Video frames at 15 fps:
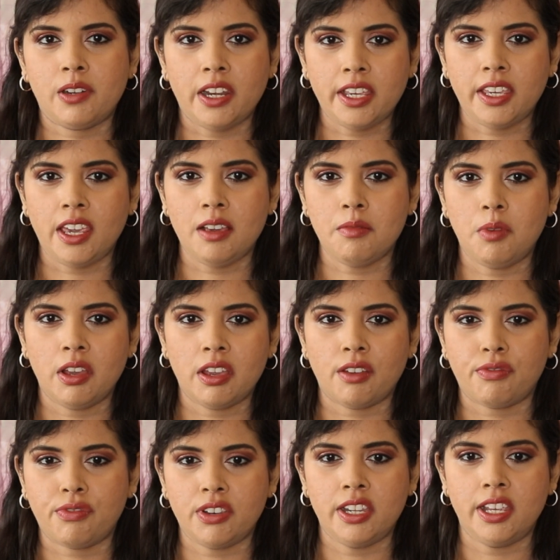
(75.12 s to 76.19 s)
Clicking my
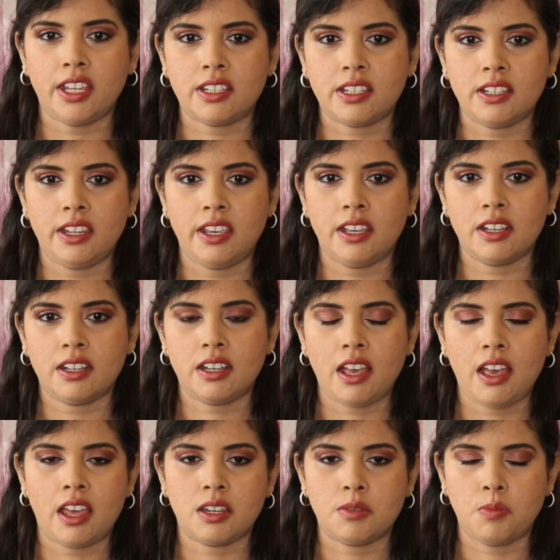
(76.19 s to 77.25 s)
affiliate link
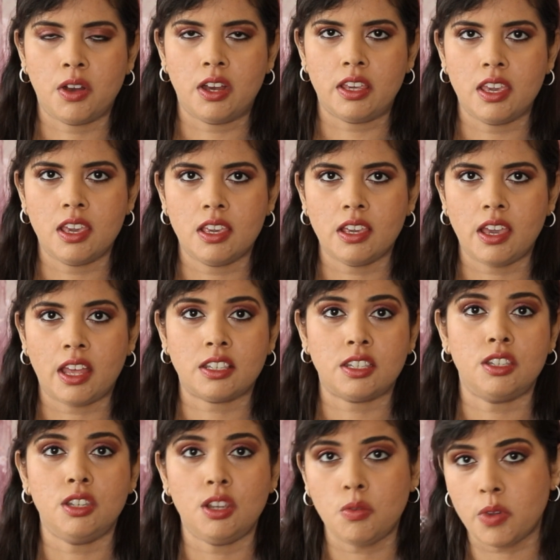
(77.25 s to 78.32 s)
and buying at
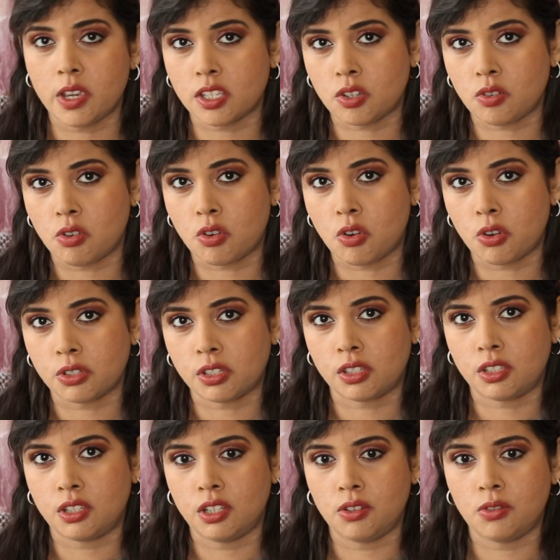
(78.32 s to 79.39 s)
no extra
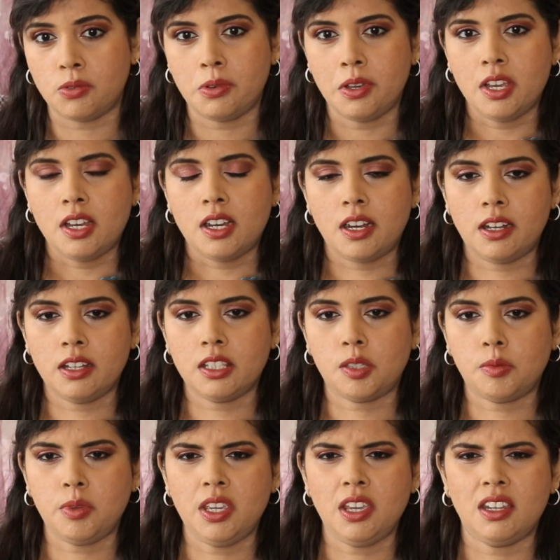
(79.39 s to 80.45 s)
cost to you
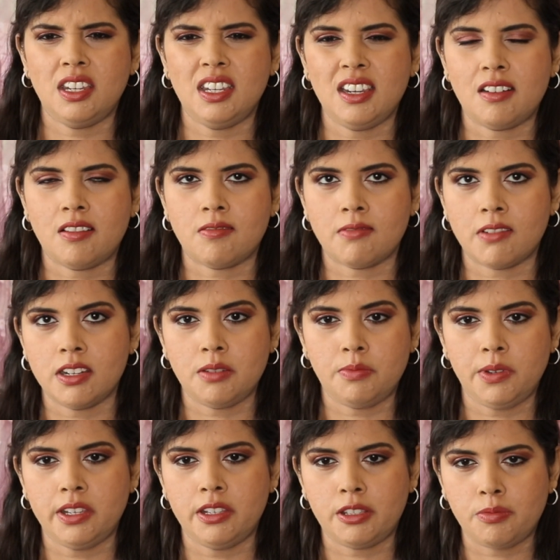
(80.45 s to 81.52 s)
earns me an
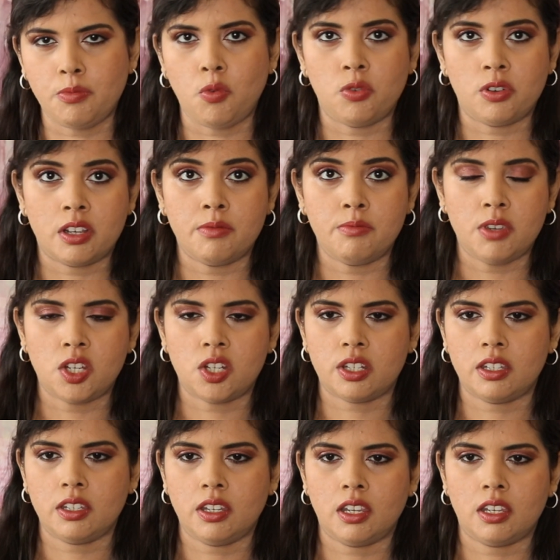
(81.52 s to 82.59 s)
incredibly small
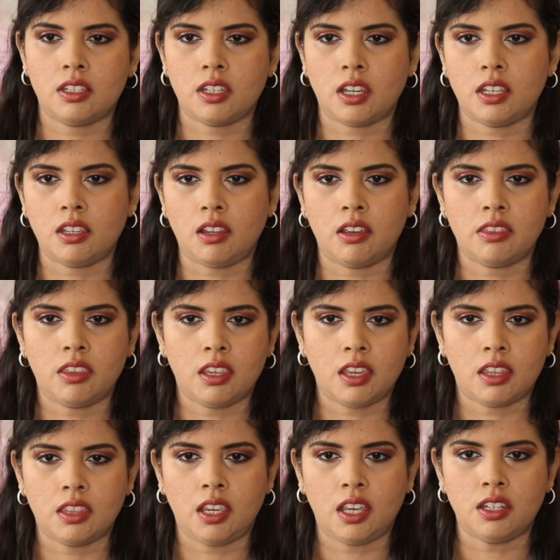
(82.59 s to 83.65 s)
commission and I, I think
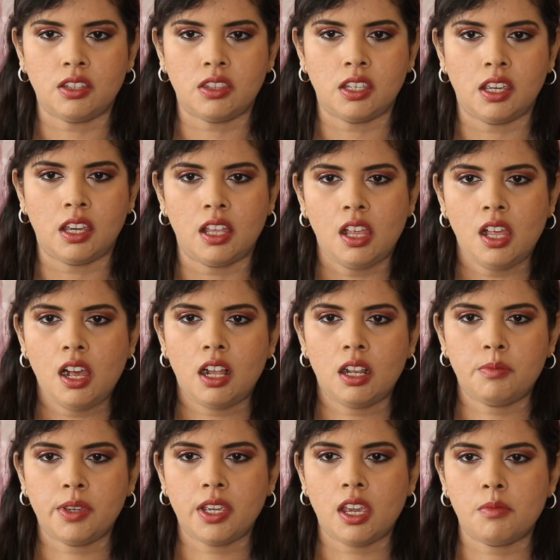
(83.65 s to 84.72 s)
at the end of the year
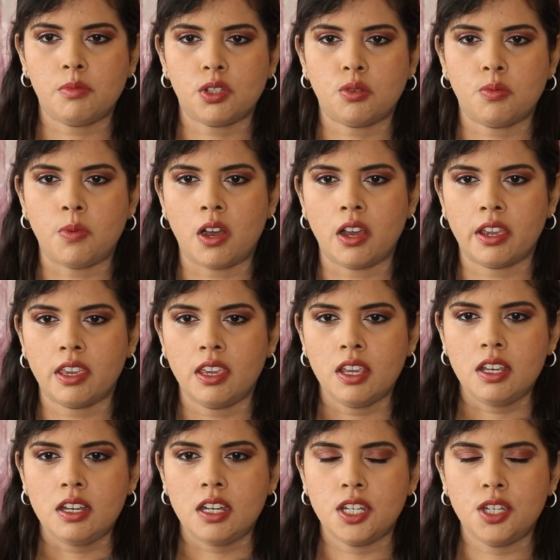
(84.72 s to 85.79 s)
I'll be able to buy
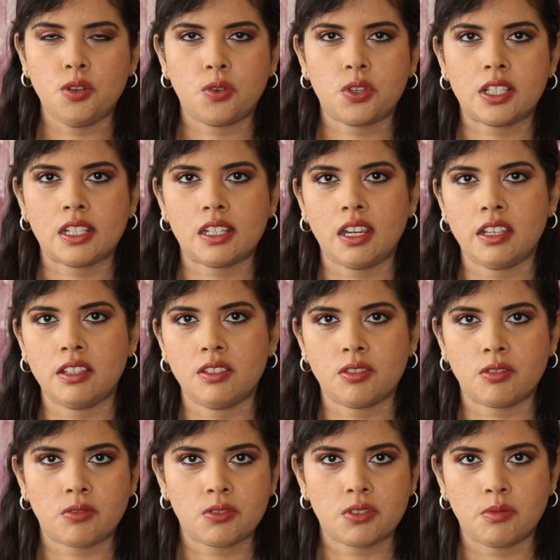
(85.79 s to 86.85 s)
a Nuxe cleanser
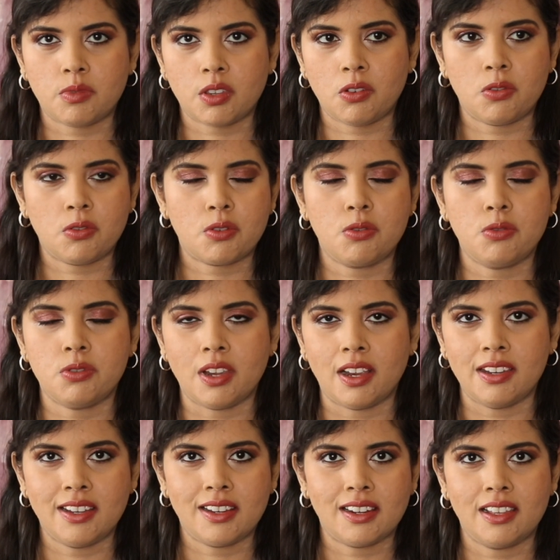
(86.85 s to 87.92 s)
or something, or a
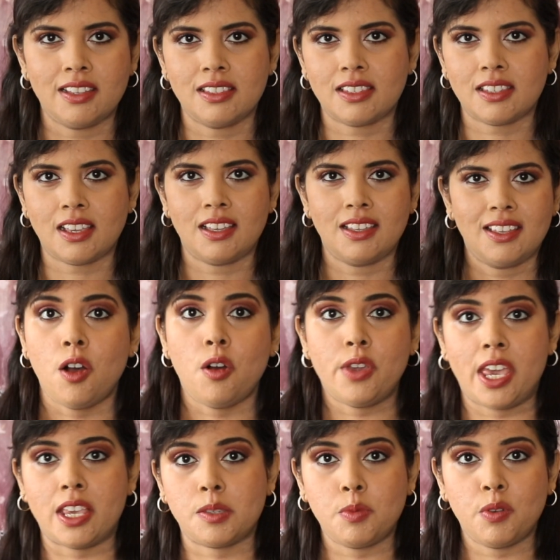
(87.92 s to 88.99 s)
Caudalie cleanser. Oh
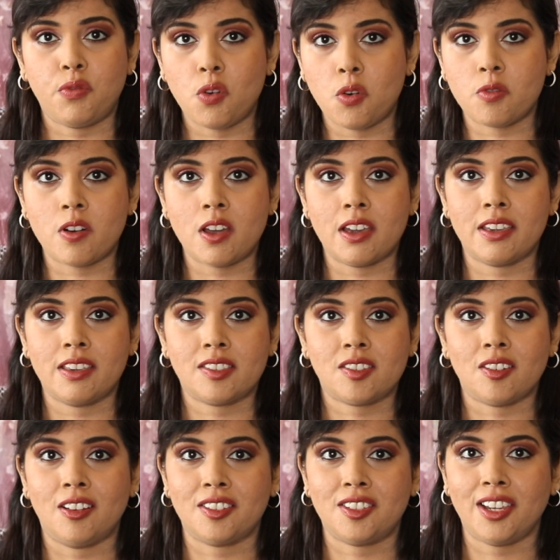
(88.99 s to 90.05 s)
yes, before I
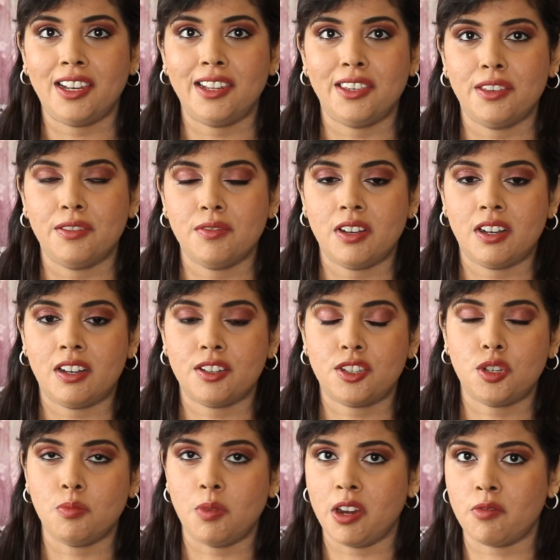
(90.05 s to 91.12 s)
start telling you, uh,
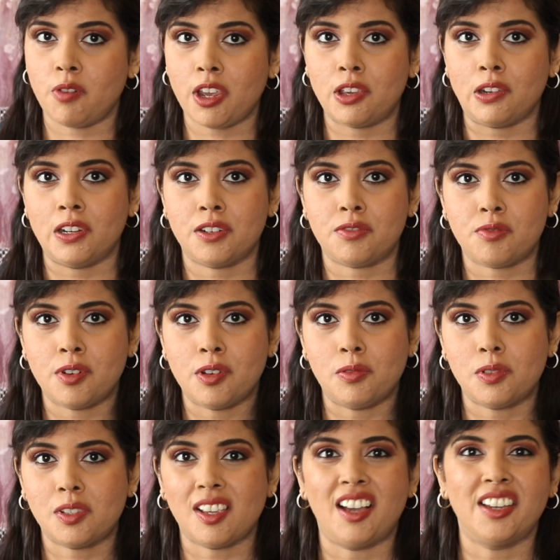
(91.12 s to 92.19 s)
to my regular
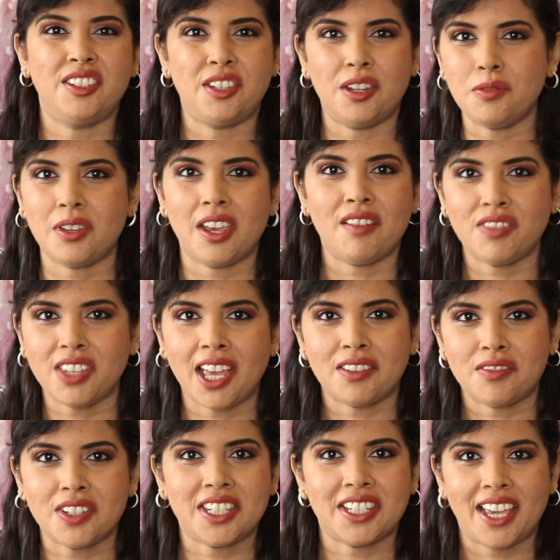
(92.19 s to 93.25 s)
trolls, I don't have the
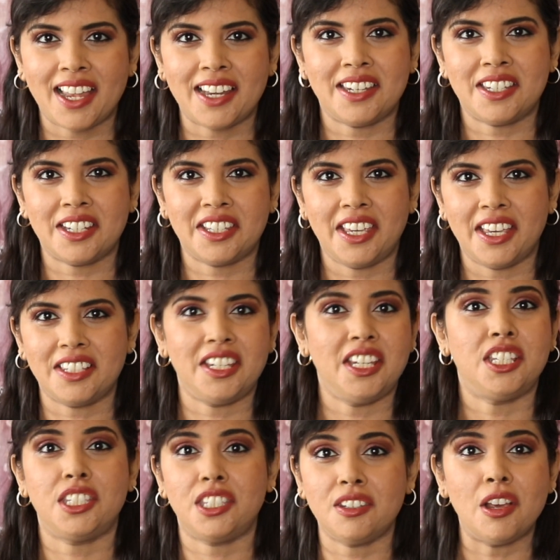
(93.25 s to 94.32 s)
advent calendar yet.
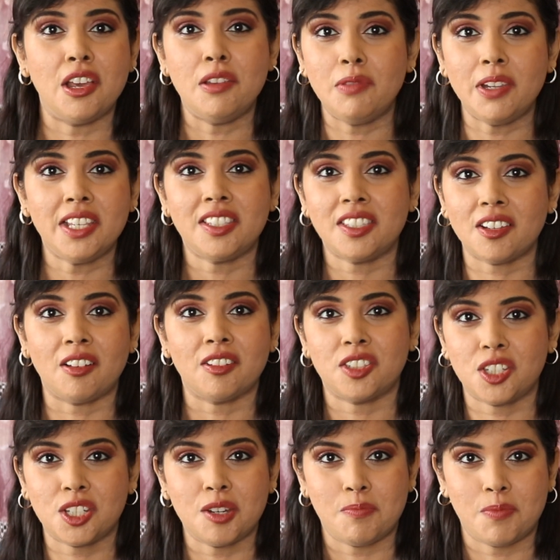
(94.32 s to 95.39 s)
It only starts
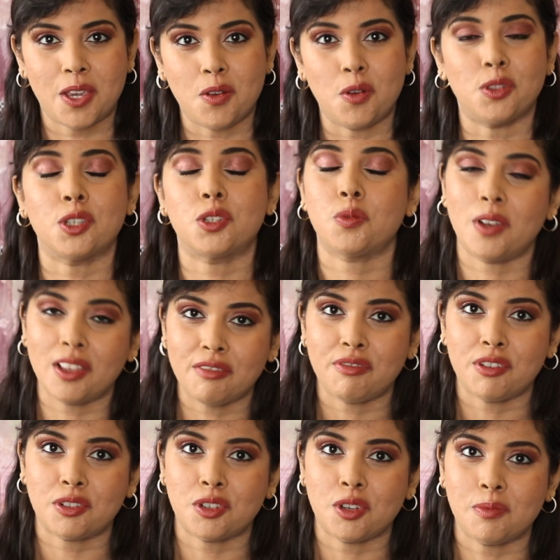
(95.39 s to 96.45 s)
shipping on the 12th of
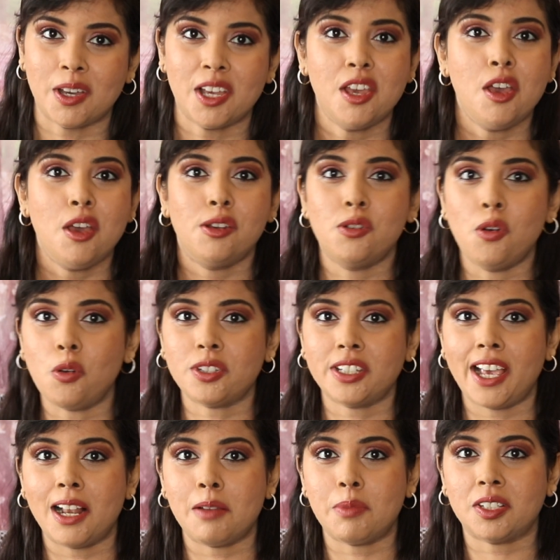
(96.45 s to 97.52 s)
October. Not
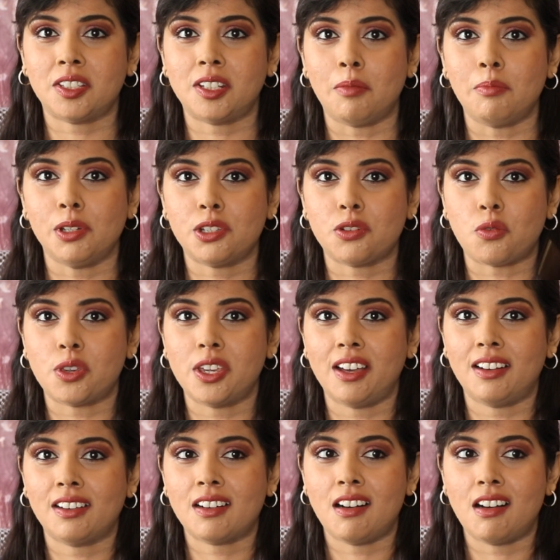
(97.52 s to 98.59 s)
Albus Dumbledore here,
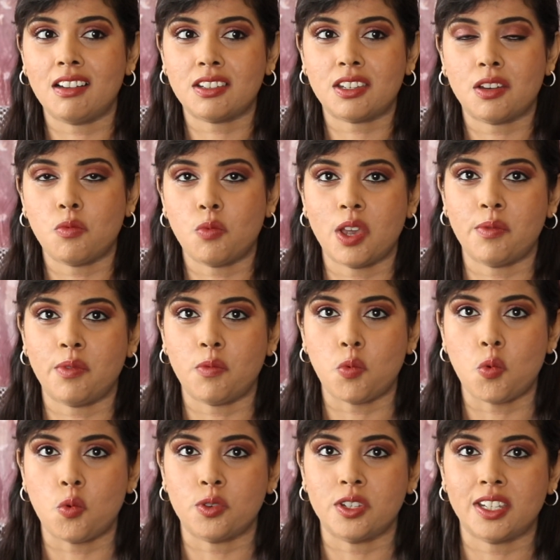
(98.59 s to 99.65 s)
can't wave a
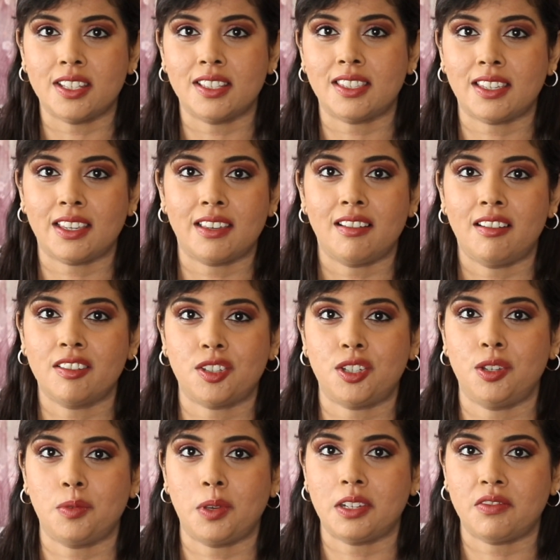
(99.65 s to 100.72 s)
wand and say, at
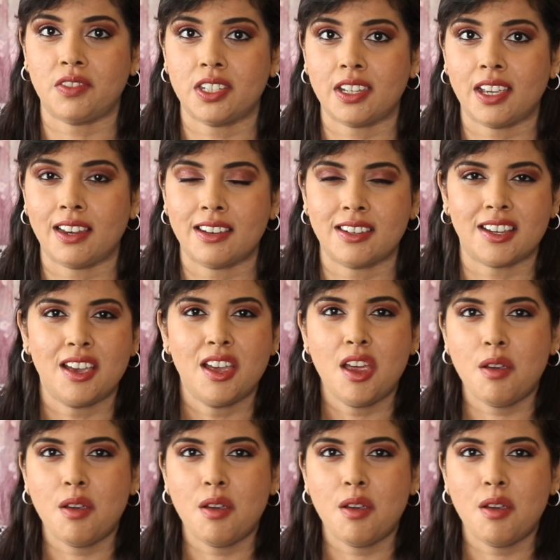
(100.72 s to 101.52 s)
your advent calendar.